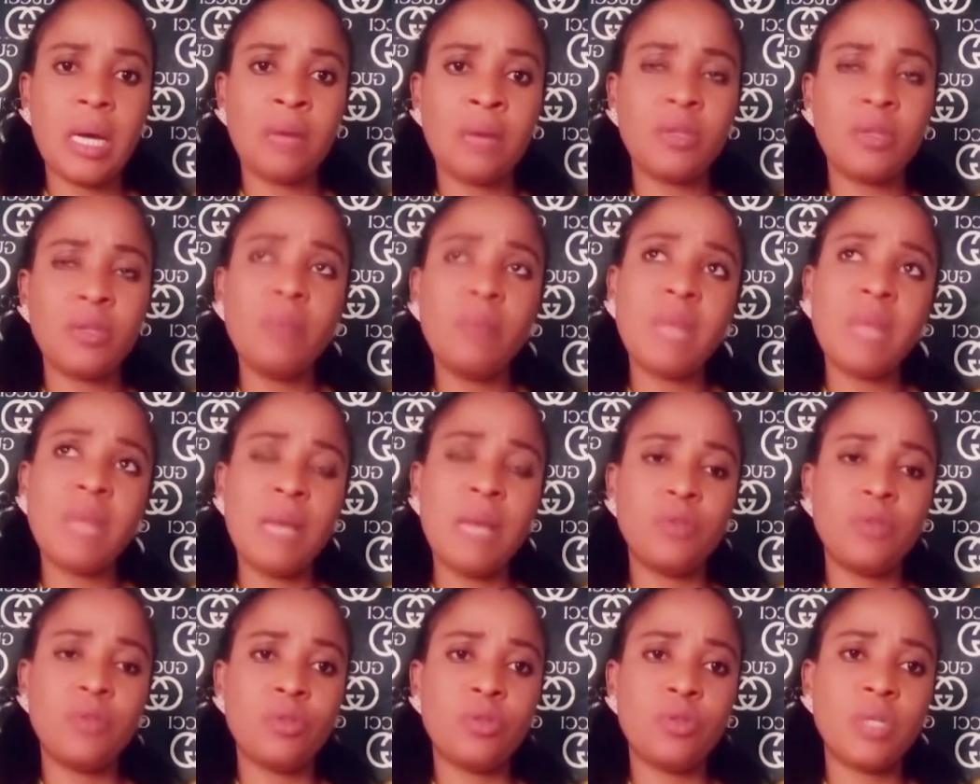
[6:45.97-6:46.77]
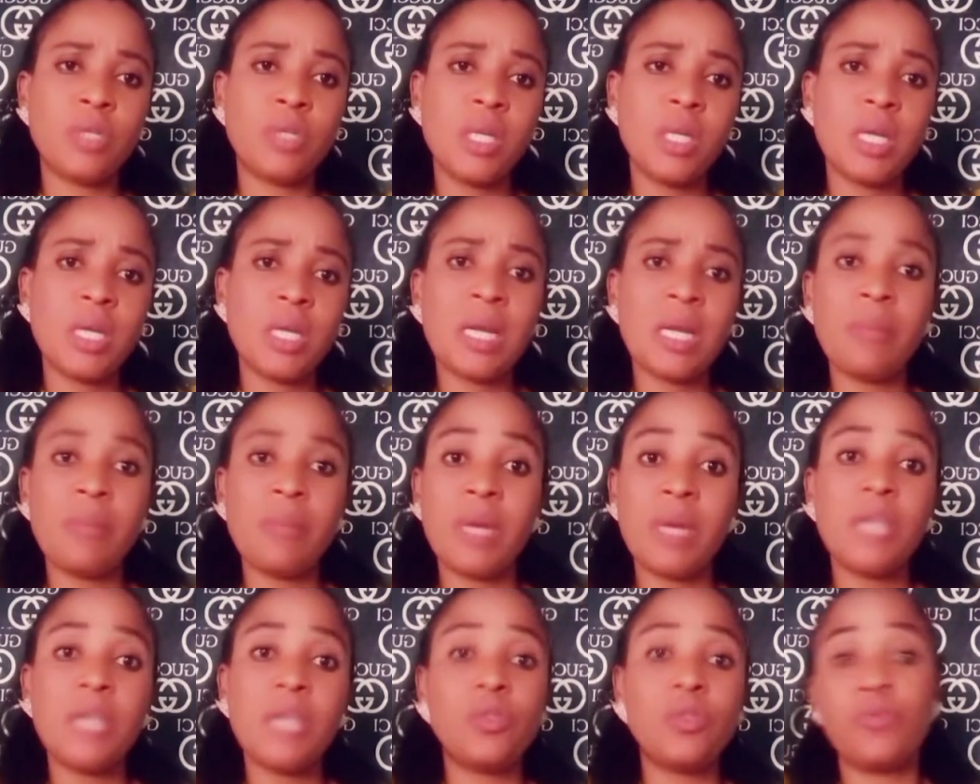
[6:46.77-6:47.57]
Sometimes you sit down and
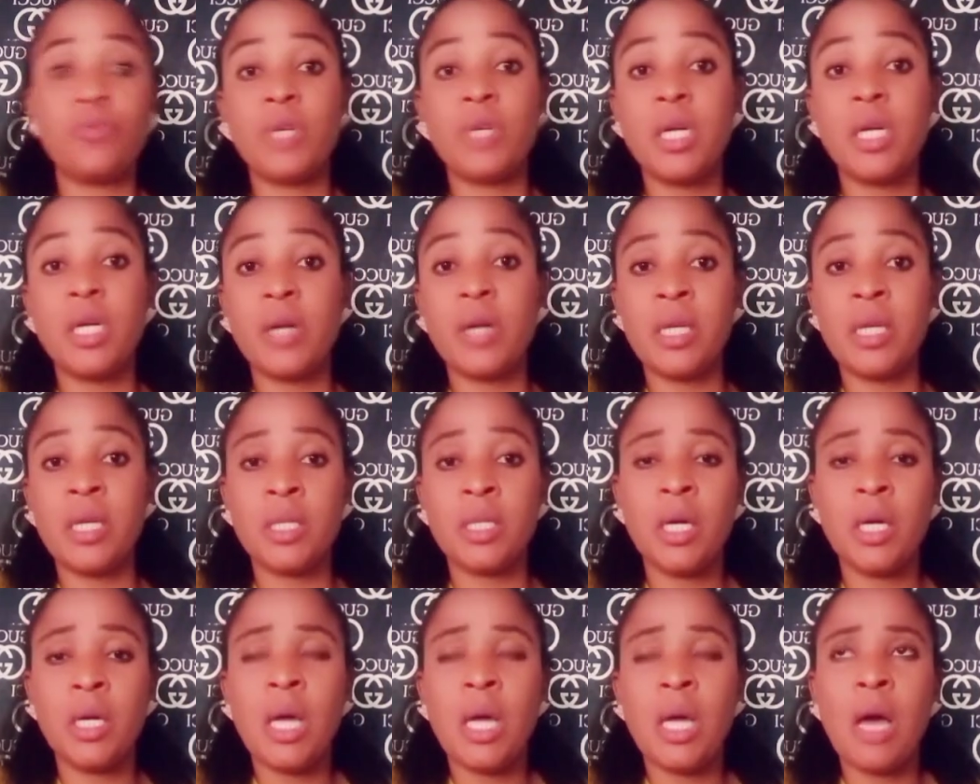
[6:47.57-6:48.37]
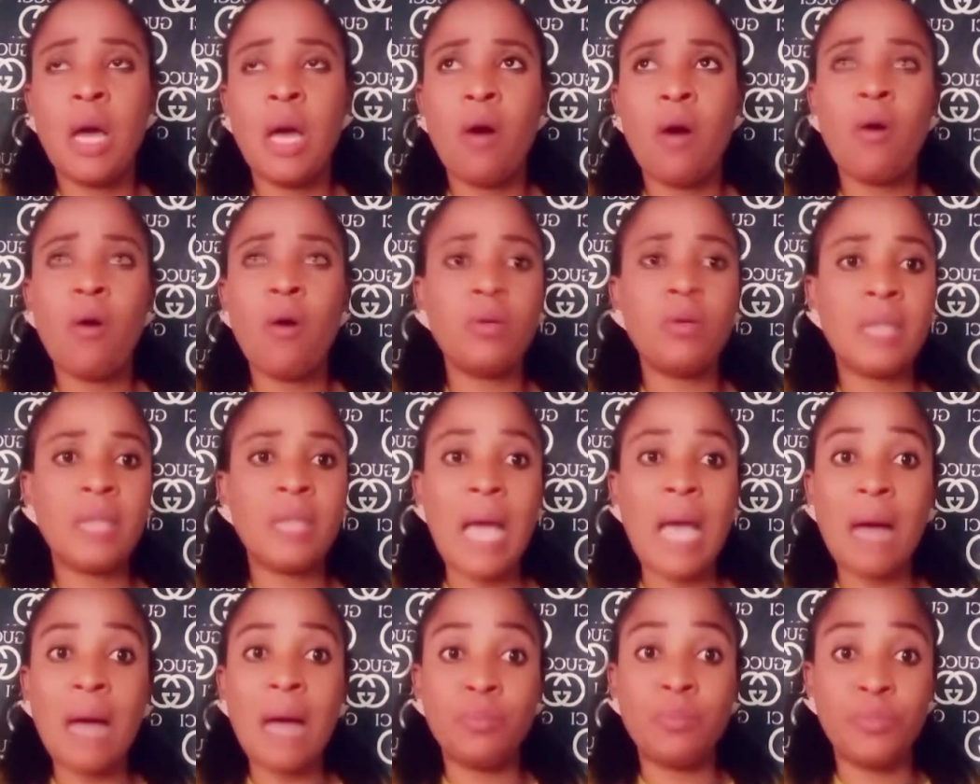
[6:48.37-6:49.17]
begin to regret all the
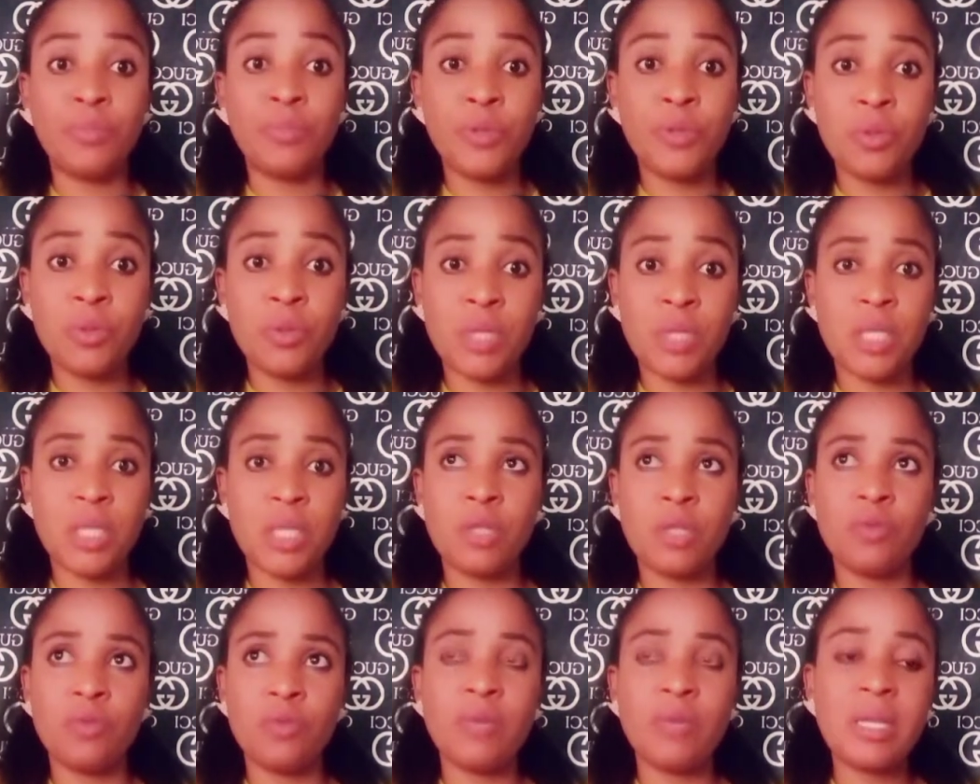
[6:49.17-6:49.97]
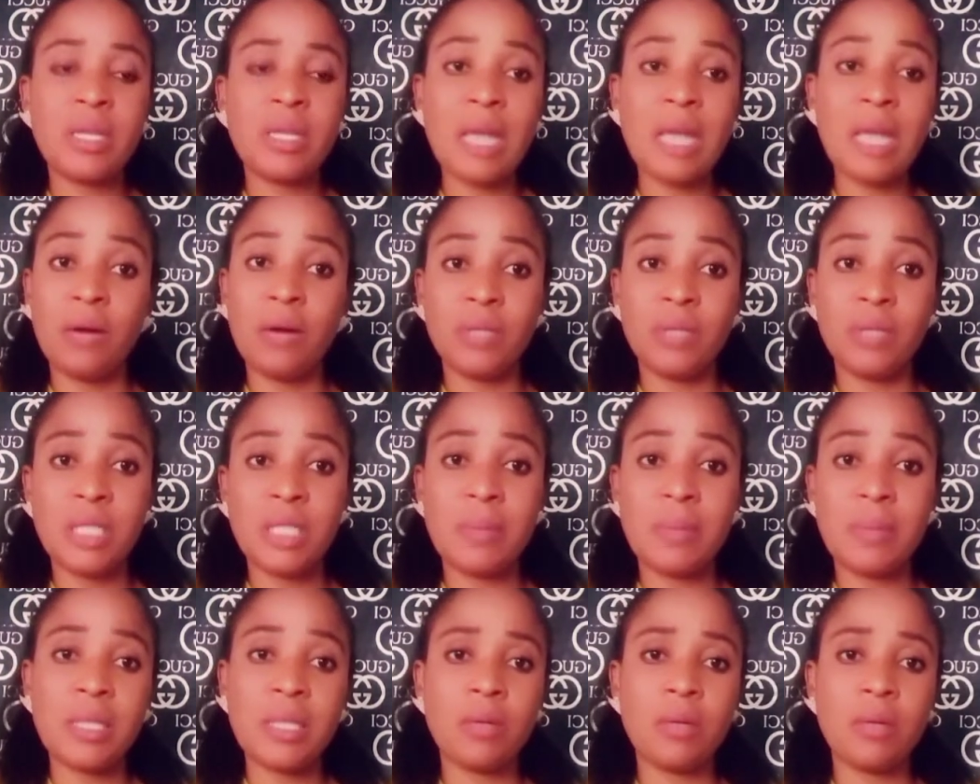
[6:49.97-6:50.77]
abuses you render on this
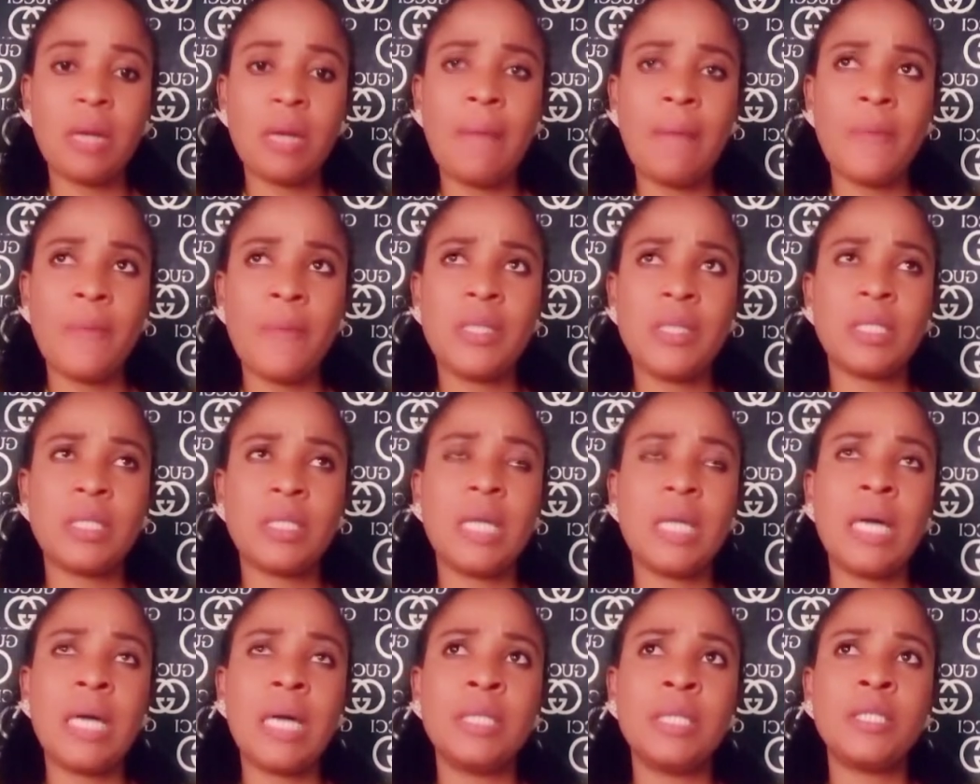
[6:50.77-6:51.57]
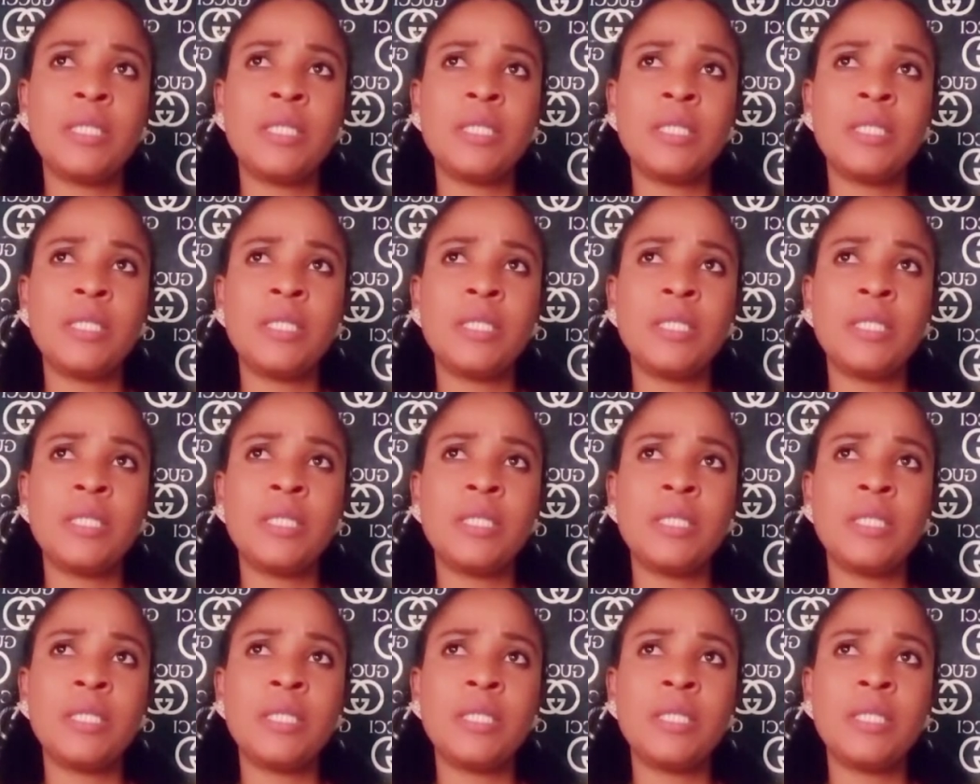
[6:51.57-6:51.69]
particular person, and